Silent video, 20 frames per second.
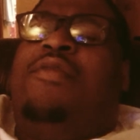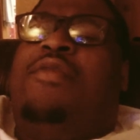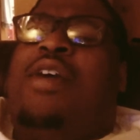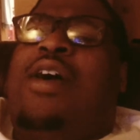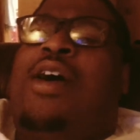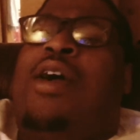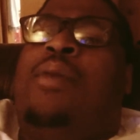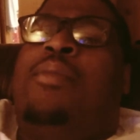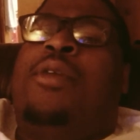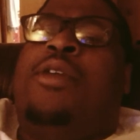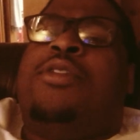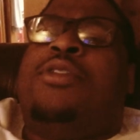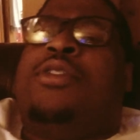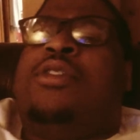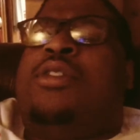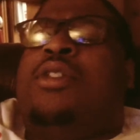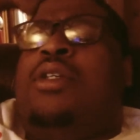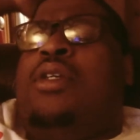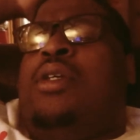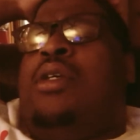
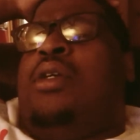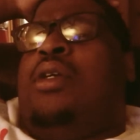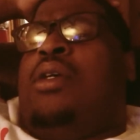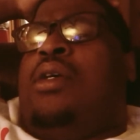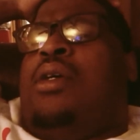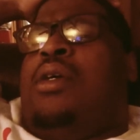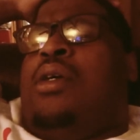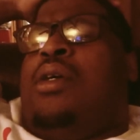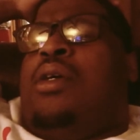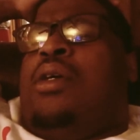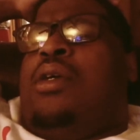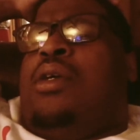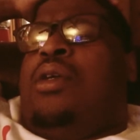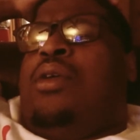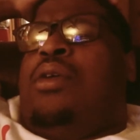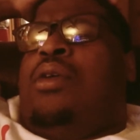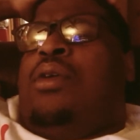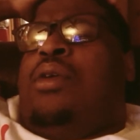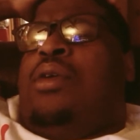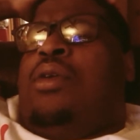environments.
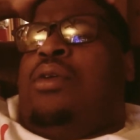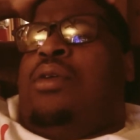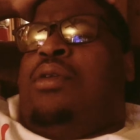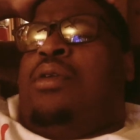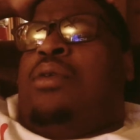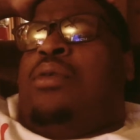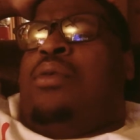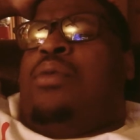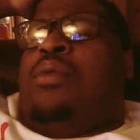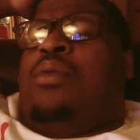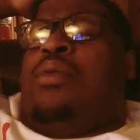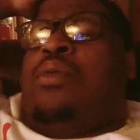You know,